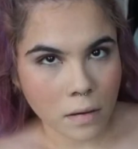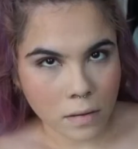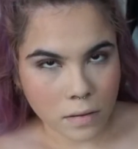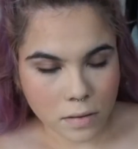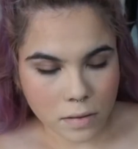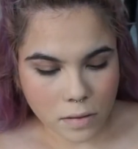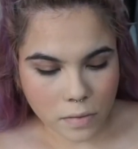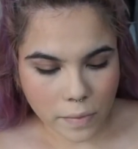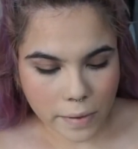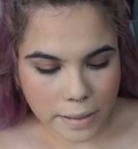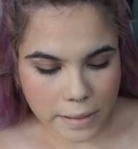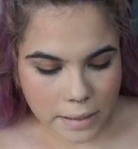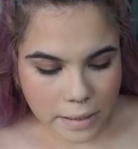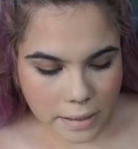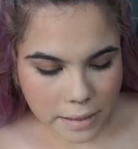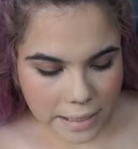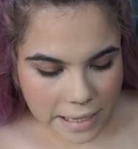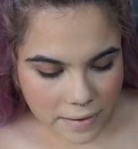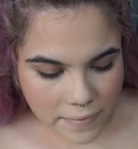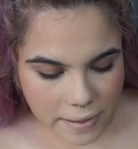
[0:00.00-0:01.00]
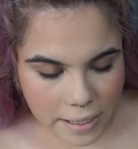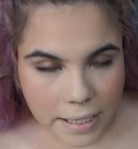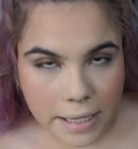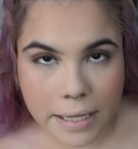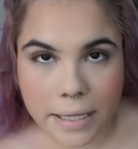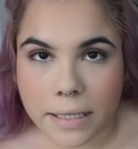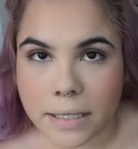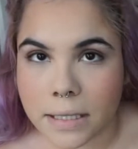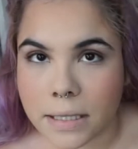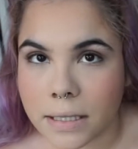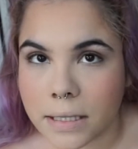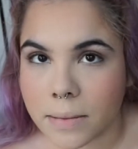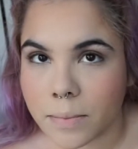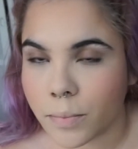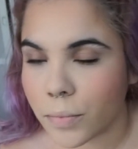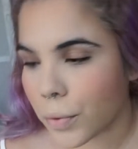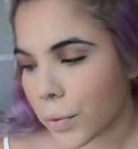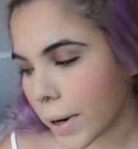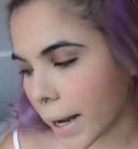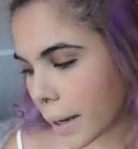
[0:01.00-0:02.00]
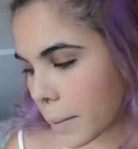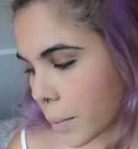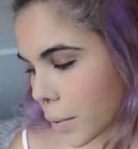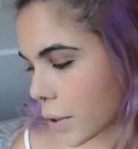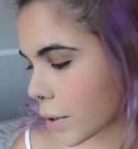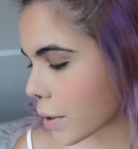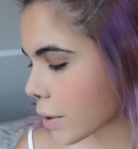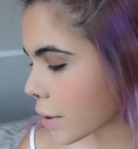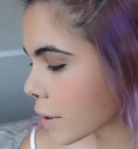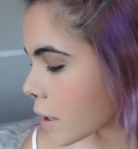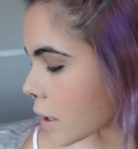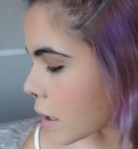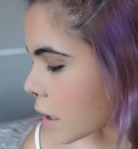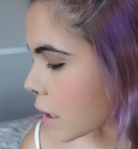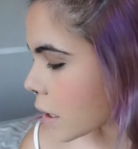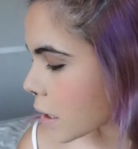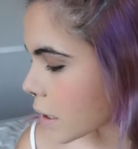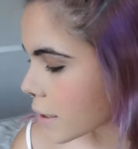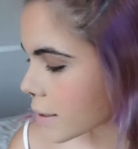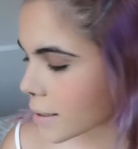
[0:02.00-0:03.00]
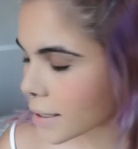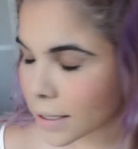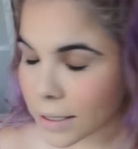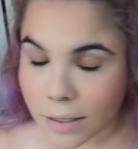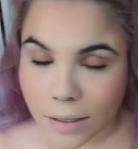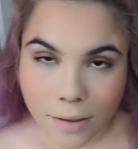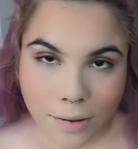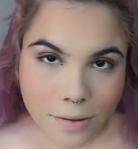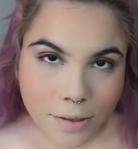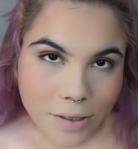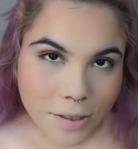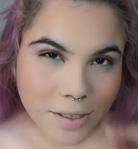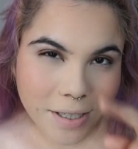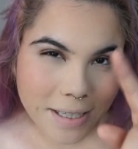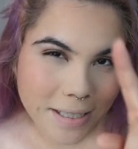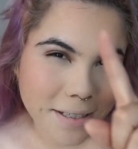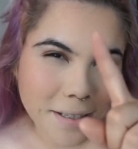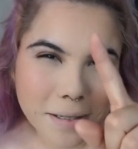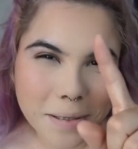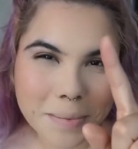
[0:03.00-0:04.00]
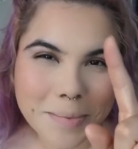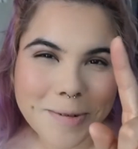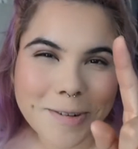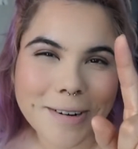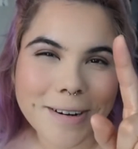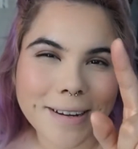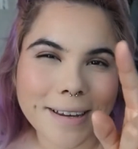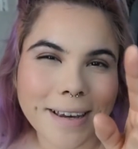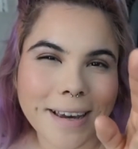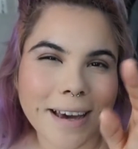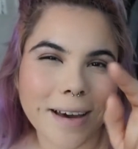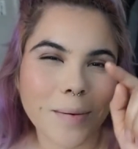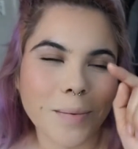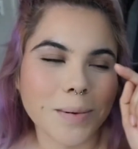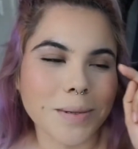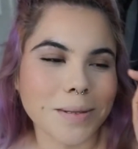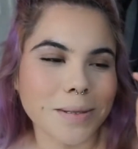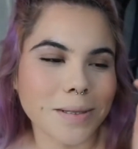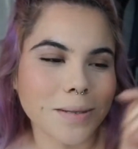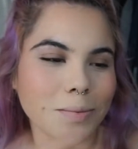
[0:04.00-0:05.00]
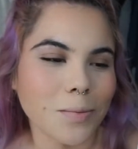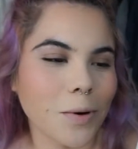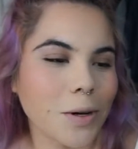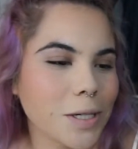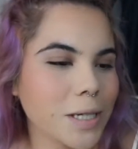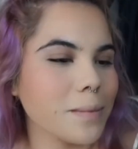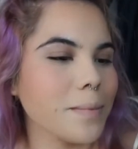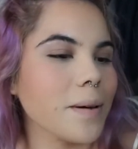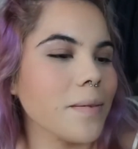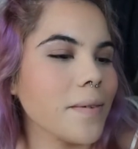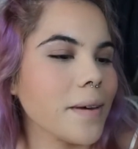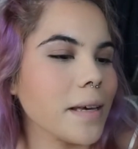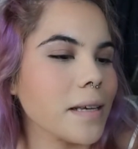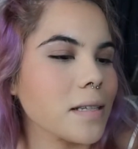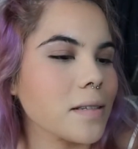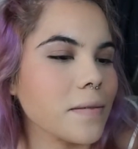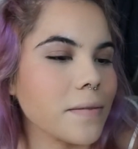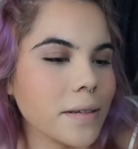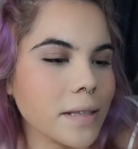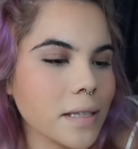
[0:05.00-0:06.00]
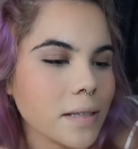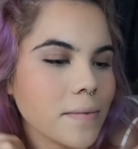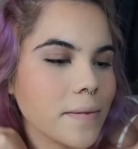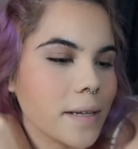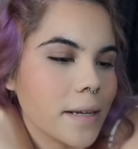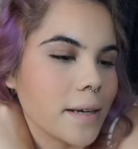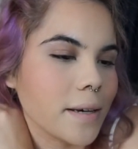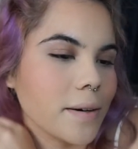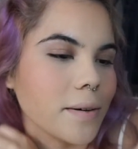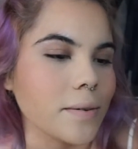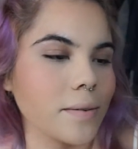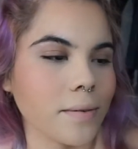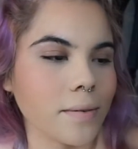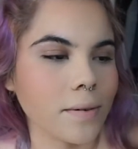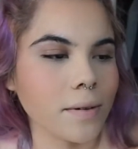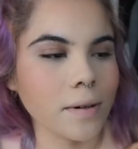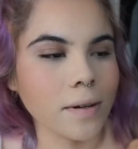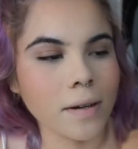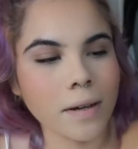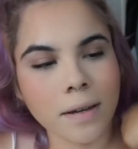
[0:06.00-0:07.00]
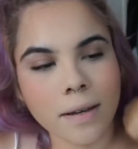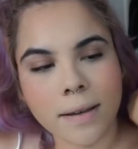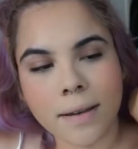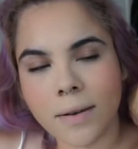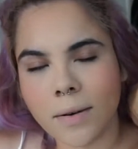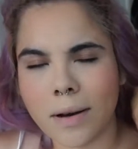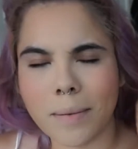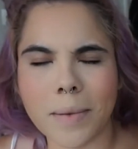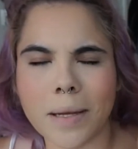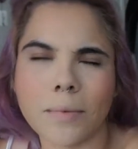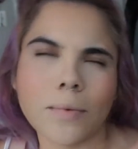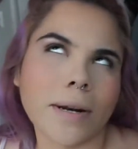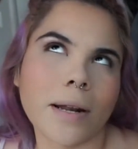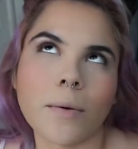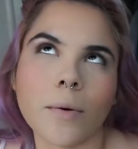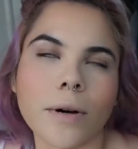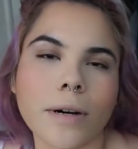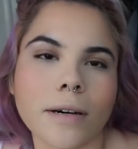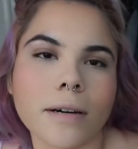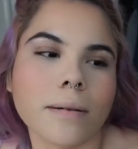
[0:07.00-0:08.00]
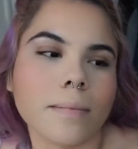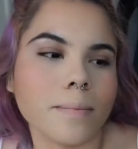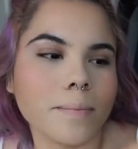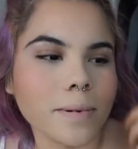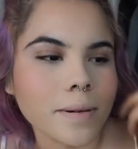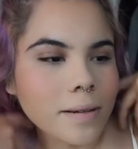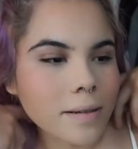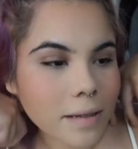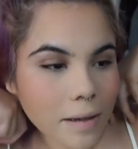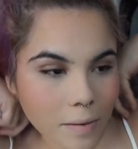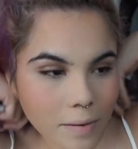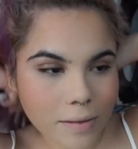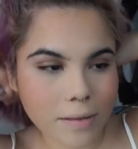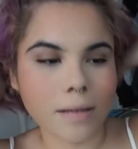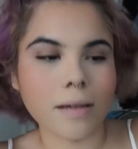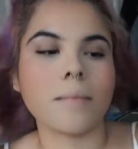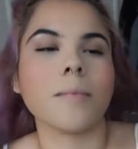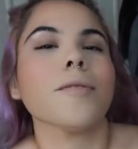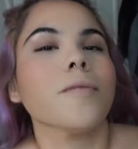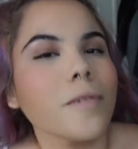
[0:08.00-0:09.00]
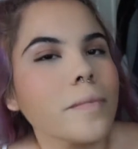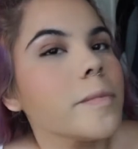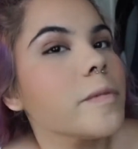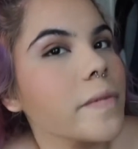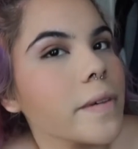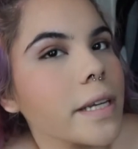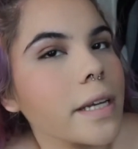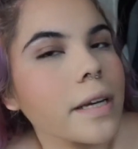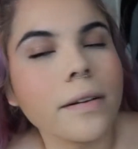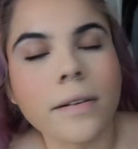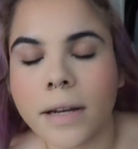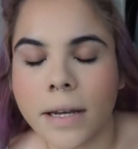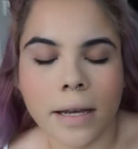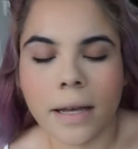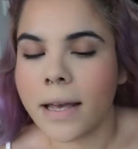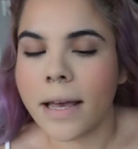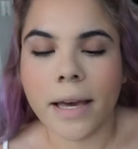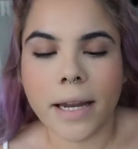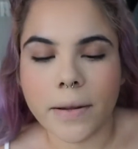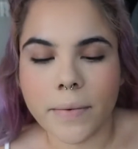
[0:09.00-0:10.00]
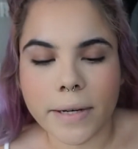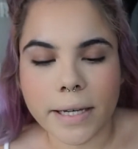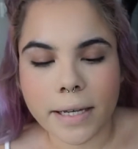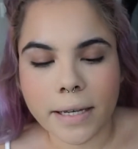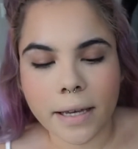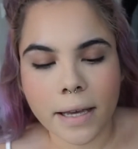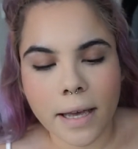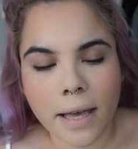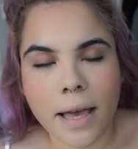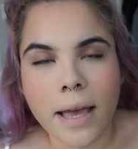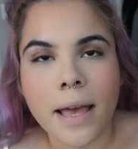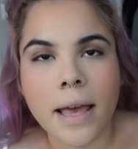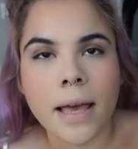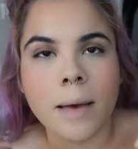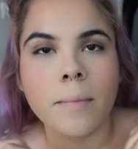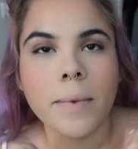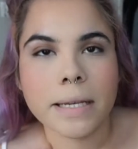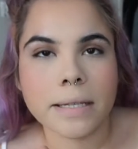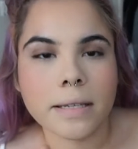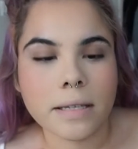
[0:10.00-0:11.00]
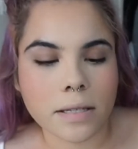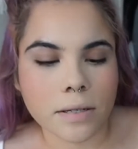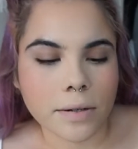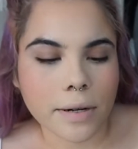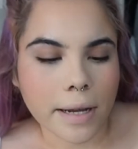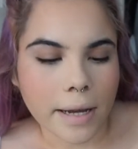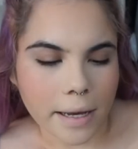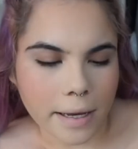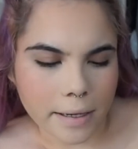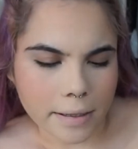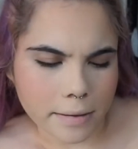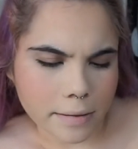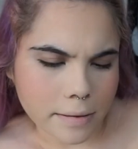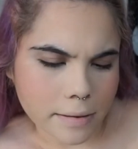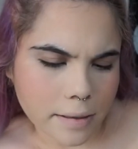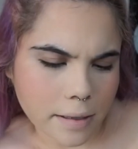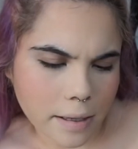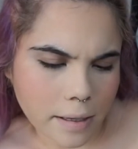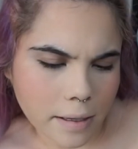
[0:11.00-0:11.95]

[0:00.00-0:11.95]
So I didn't have a NYX primer until just this morning. I was washing my face for this video. I mean, when I woke up, I was like, I'm gonna film a video. Anyway, my sister has